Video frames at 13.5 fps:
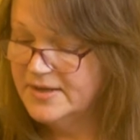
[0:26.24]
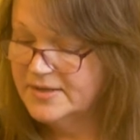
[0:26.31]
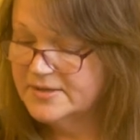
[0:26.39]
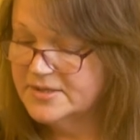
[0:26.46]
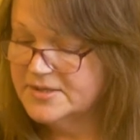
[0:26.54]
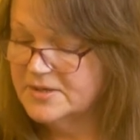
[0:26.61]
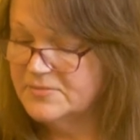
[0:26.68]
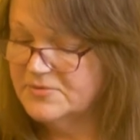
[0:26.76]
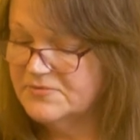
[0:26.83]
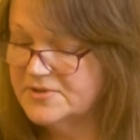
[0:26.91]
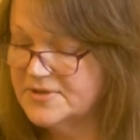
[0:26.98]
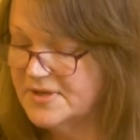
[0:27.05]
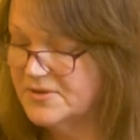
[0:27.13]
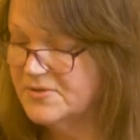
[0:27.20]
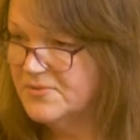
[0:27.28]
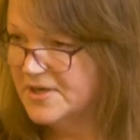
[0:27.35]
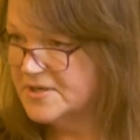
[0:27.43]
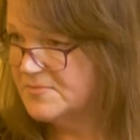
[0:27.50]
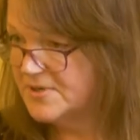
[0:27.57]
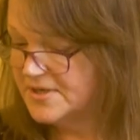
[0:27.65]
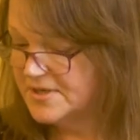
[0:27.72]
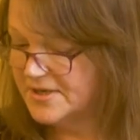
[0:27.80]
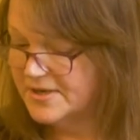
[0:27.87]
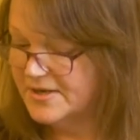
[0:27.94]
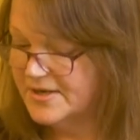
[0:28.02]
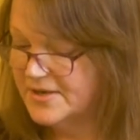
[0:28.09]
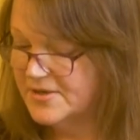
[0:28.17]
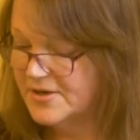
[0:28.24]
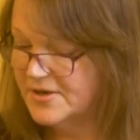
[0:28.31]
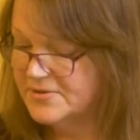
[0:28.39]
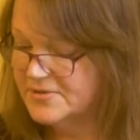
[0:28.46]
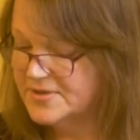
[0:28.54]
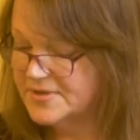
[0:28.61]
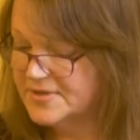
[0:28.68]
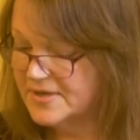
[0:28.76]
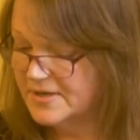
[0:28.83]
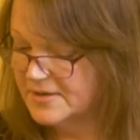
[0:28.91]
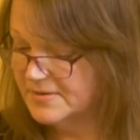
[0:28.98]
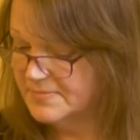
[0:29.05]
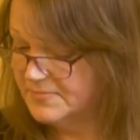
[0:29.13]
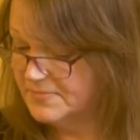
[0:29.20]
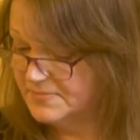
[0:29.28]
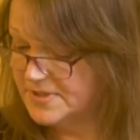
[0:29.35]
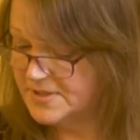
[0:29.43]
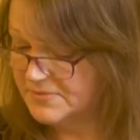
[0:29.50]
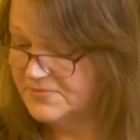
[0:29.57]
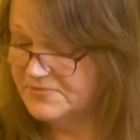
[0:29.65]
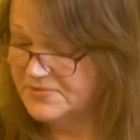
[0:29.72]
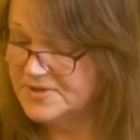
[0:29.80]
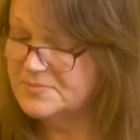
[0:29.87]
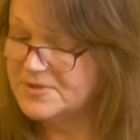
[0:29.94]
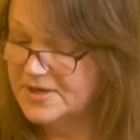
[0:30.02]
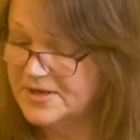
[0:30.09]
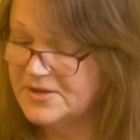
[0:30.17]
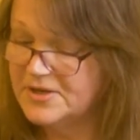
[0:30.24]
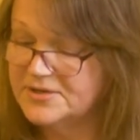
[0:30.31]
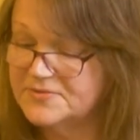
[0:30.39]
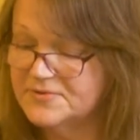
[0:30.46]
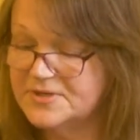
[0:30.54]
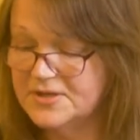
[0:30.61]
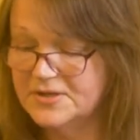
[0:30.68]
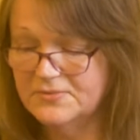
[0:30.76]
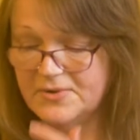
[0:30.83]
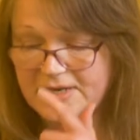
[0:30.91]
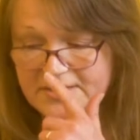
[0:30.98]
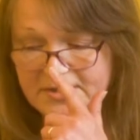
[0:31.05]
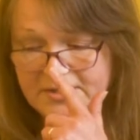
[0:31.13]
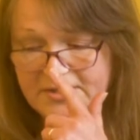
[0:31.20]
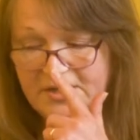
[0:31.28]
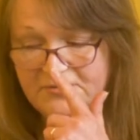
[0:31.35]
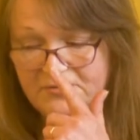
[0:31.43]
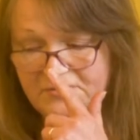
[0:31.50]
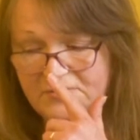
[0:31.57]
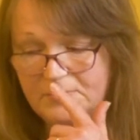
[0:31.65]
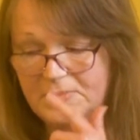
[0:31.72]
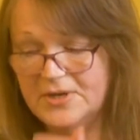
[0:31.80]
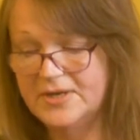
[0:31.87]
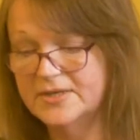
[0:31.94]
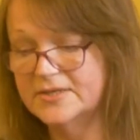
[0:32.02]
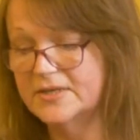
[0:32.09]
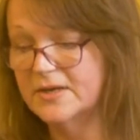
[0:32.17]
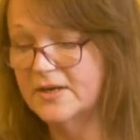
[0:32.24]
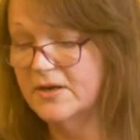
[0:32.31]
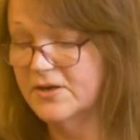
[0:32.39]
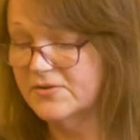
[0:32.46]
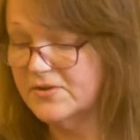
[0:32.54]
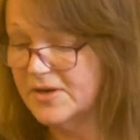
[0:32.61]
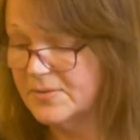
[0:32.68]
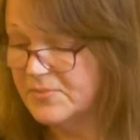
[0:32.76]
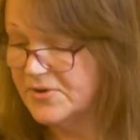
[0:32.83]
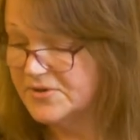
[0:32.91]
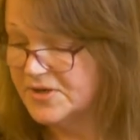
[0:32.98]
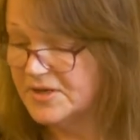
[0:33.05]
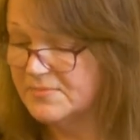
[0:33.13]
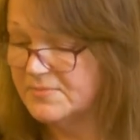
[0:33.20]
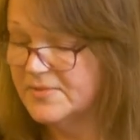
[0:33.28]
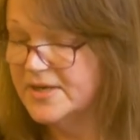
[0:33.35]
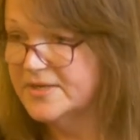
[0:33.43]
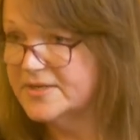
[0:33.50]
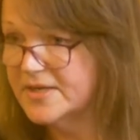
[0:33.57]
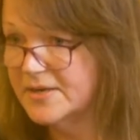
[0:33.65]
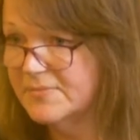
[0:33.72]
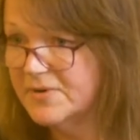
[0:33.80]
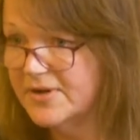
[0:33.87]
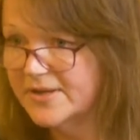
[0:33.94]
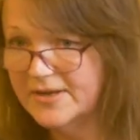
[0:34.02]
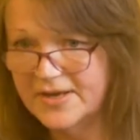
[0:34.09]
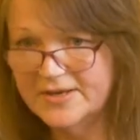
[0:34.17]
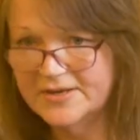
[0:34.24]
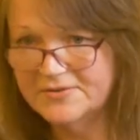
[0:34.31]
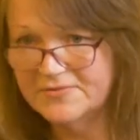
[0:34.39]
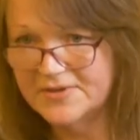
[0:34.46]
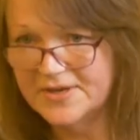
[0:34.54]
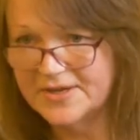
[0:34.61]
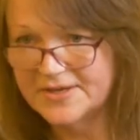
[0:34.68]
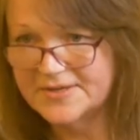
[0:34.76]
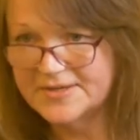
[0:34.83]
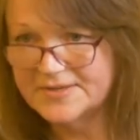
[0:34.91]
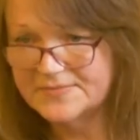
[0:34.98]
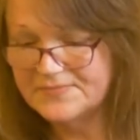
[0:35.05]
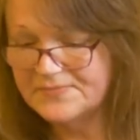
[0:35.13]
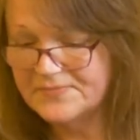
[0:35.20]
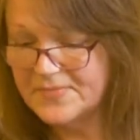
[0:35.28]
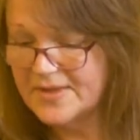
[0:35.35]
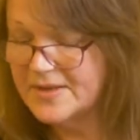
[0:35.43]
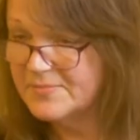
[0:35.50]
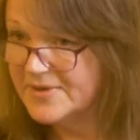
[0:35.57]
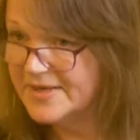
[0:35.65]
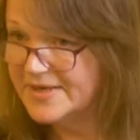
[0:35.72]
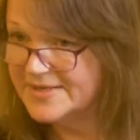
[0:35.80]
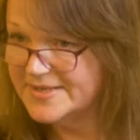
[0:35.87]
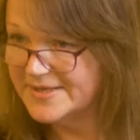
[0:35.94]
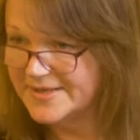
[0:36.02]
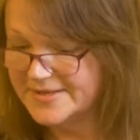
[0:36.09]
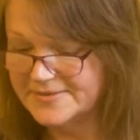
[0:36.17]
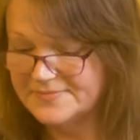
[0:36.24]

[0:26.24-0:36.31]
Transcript: To some of us in the West, particularly those of us in the West, the death of a being's earthly body may seem like the end of things, but is it?